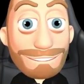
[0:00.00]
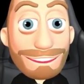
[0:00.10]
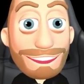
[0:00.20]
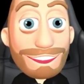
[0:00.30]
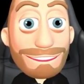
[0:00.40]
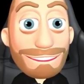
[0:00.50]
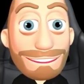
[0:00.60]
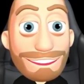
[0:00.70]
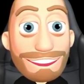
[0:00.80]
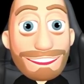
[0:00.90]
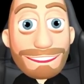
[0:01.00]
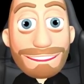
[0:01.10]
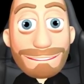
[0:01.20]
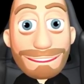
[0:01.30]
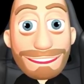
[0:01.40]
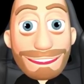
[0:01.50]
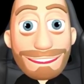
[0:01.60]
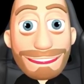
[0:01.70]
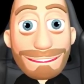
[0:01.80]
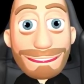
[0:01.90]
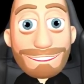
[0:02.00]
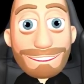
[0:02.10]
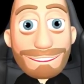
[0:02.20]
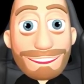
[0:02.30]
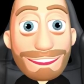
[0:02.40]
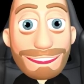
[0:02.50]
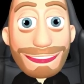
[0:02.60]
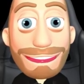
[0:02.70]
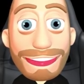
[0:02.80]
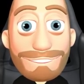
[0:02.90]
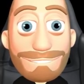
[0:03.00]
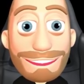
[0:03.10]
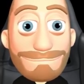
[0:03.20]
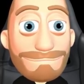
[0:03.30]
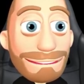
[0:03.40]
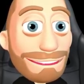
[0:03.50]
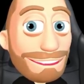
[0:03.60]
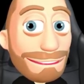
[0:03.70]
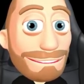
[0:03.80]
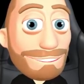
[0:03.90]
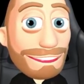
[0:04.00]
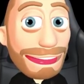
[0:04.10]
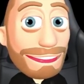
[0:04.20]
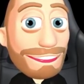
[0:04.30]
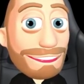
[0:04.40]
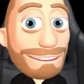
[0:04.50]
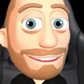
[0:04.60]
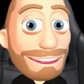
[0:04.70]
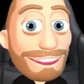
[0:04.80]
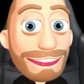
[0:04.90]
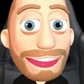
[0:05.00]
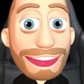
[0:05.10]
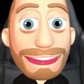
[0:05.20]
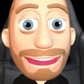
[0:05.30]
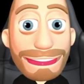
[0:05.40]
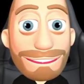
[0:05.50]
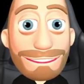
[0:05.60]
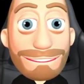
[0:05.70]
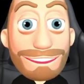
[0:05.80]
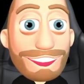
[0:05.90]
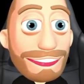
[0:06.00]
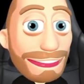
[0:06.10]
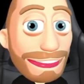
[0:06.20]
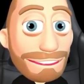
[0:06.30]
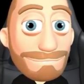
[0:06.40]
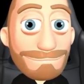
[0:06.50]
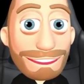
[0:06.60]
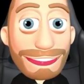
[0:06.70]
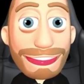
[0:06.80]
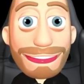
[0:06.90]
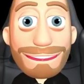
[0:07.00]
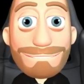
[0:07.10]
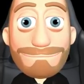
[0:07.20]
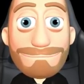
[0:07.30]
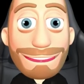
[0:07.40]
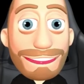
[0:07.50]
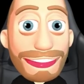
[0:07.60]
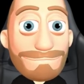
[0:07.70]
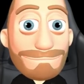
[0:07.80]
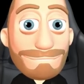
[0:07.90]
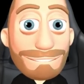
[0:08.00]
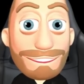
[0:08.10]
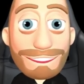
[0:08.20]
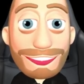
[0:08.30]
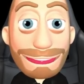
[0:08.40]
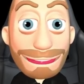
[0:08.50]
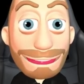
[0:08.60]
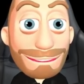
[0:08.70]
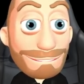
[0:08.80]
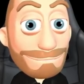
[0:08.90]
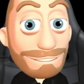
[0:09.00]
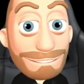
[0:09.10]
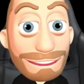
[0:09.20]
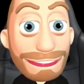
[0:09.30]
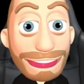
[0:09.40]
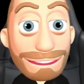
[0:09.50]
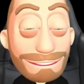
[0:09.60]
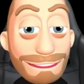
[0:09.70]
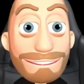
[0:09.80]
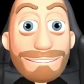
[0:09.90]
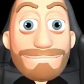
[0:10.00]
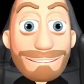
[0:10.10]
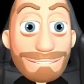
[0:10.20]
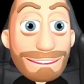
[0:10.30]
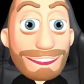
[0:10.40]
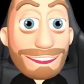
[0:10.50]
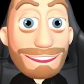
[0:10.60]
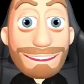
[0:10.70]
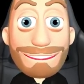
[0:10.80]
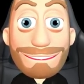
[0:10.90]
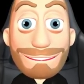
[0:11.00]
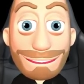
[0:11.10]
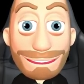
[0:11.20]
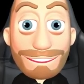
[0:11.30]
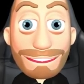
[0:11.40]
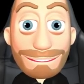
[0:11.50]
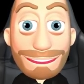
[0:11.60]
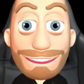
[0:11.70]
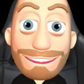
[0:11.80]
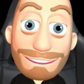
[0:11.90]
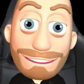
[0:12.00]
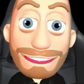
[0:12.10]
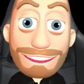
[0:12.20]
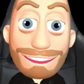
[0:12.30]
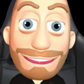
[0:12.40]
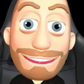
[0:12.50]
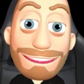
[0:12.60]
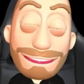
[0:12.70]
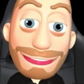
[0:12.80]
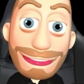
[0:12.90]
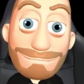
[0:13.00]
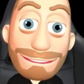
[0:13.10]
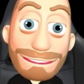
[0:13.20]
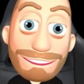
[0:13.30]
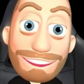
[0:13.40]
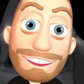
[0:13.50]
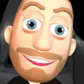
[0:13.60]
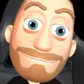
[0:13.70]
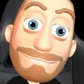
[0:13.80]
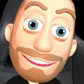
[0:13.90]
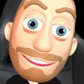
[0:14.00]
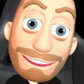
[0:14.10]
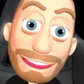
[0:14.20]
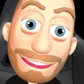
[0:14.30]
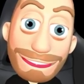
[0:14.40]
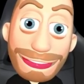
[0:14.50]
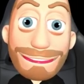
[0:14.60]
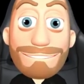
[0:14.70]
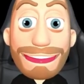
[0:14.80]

were to sit there and start seeing that this was going down and we didn't have this extra, let's say that it goes down to 220 tomorrow and then down to 210. That's good. That means that the LP is functioning as it should and it's going up.